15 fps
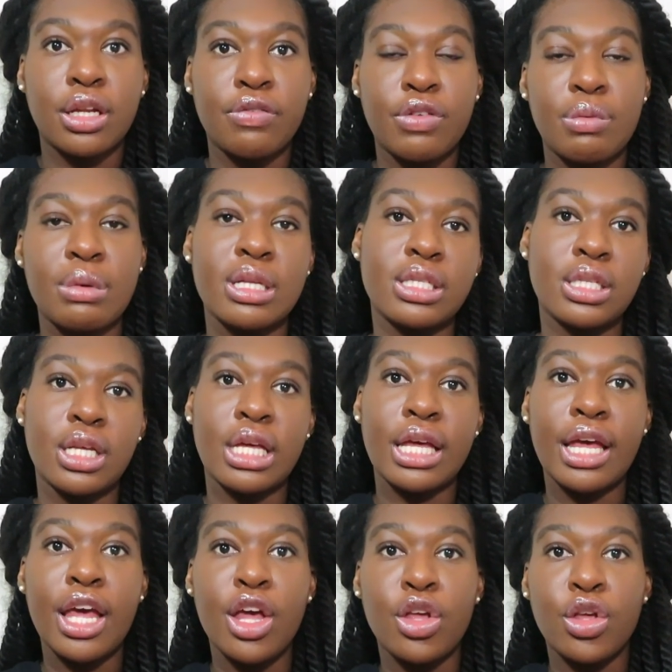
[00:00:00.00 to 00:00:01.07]
And if you miss
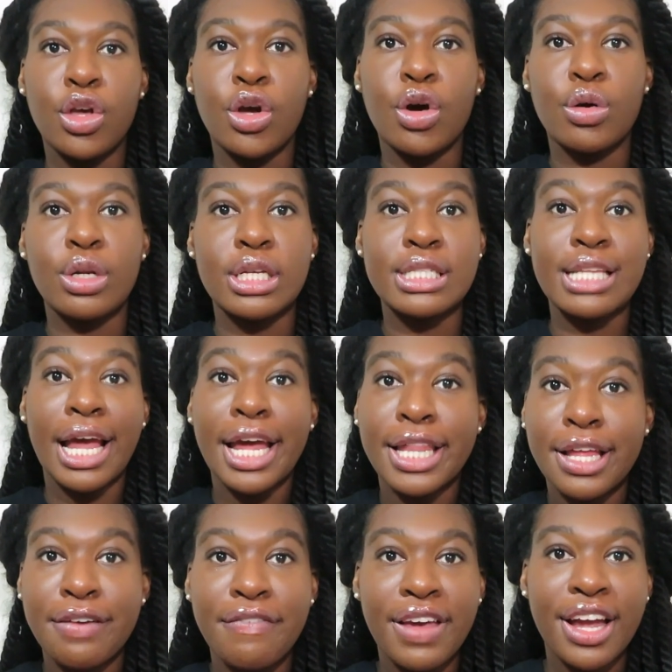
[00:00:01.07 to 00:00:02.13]
it, you can go to
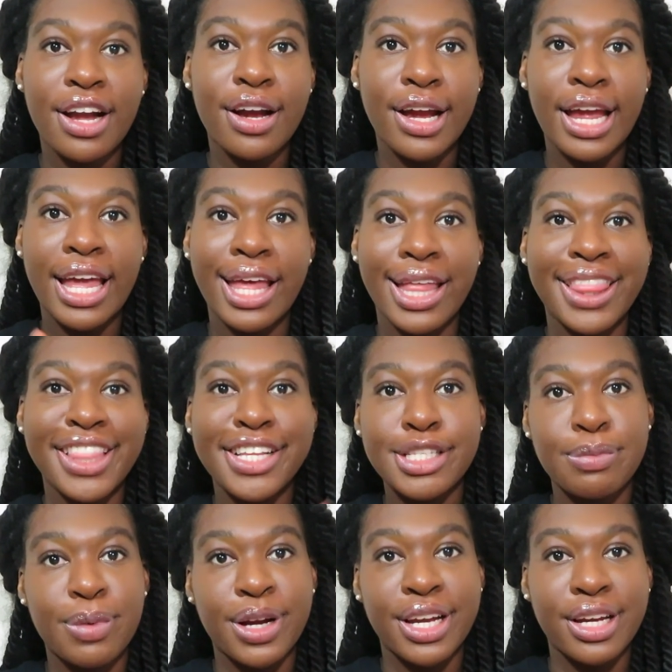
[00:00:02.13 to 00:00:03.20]
Second Look Fair in the
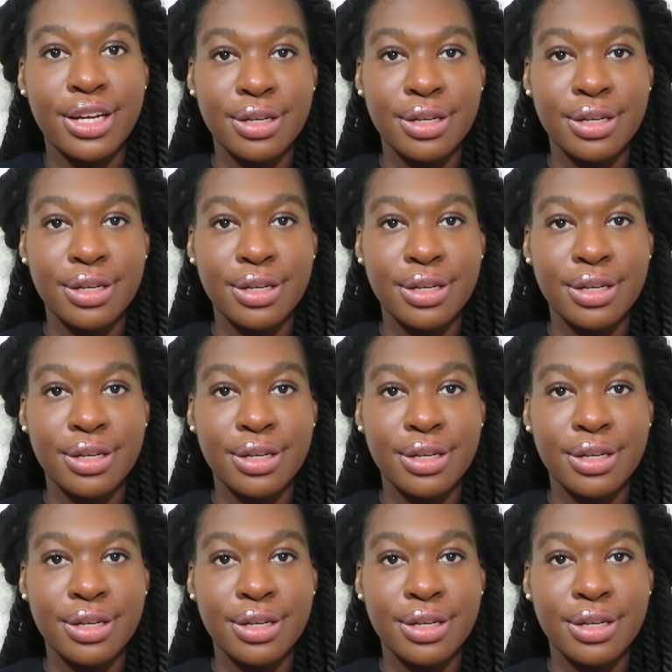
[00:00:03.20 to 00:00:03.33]
spring